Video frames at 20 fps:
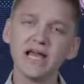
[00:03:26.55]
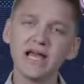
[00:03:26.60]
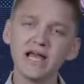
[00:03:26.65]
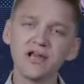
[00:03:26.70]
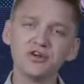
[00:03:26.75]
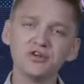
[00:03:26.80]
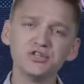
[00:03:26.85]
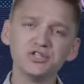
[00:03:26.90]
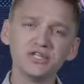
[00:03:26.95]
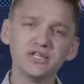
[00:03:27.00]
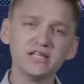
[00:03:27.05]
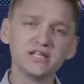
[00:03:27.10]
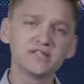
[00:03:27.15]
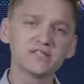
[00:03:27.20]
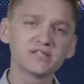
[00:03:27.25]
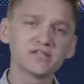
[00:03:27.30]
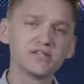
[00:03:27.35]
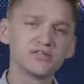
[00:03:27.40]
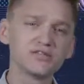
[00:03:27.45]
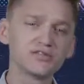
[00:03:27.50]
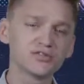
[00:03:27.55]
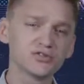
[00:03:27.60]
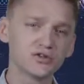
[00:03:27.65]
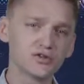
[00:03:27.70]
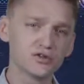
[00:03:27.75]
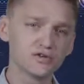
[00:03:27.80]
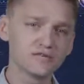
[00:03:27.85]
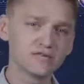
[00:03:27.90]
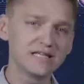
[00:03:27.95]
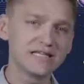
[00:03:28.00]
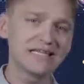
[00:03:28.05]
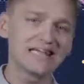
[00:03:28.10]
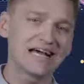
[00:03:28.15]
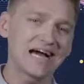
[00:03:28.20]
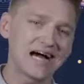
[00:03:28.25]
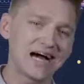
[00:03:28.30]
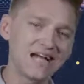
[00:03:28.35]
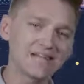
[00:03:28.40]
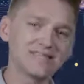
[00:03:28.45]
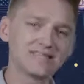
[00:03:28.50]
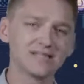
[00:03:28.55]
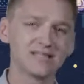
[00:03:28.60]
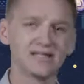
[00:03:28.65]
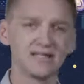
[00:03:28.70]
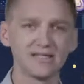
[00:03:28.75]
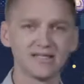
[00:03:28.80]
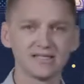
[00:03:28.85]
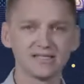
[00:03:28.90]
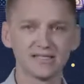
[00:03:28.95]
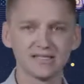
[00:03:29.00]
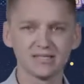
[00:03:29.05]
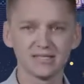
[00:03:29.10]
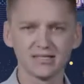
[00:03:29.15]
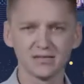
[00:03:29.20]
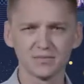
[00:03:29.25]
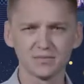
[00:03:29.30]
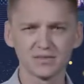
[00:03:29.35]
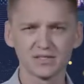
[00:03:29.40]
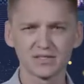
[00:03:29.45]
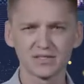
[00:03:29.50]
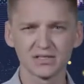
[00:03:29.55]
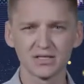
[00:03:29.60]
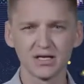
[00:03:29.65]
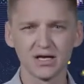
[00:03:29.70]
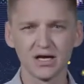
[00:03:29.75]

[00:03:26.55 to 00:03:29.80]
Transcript: energy is conserved in isolated systems.